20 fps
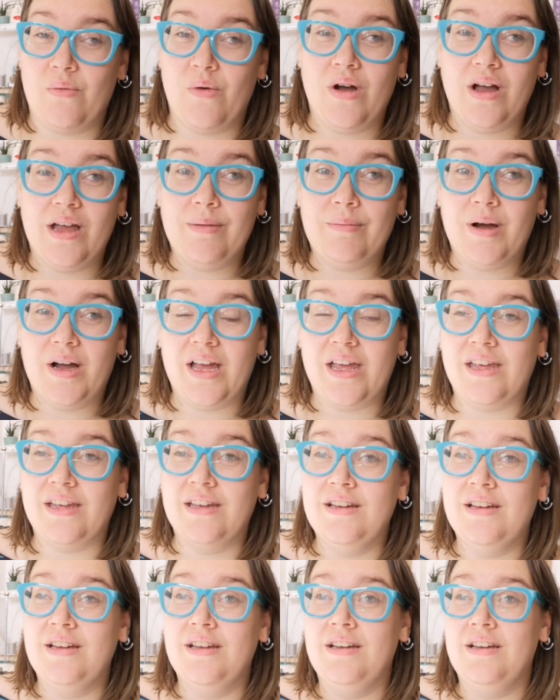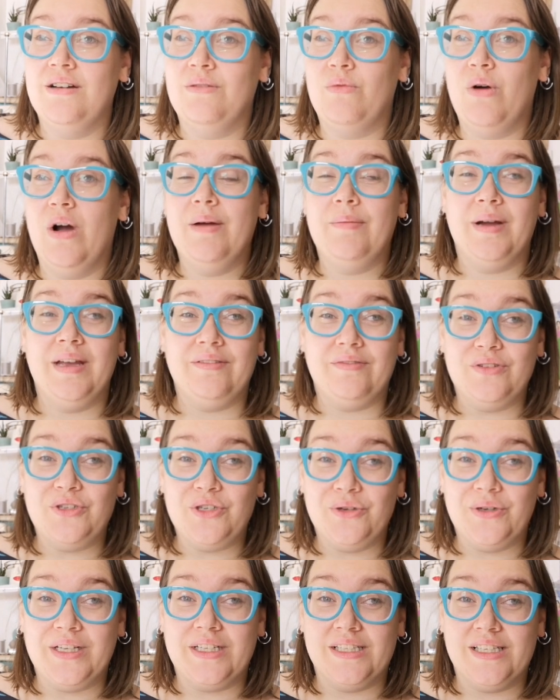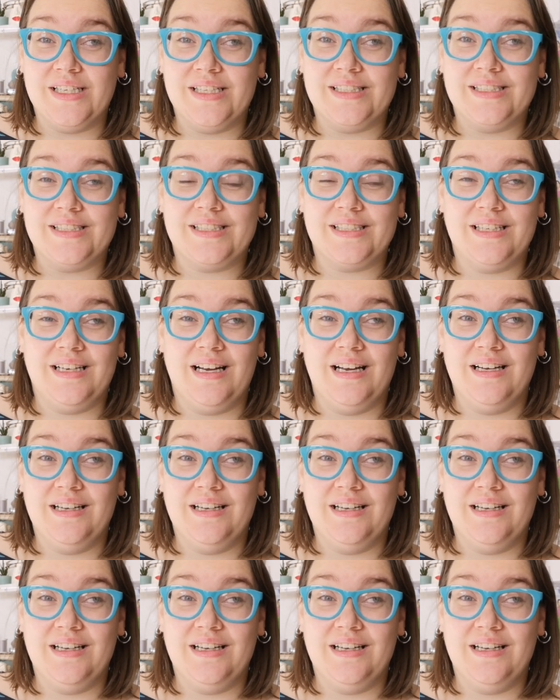Why am I even doing this?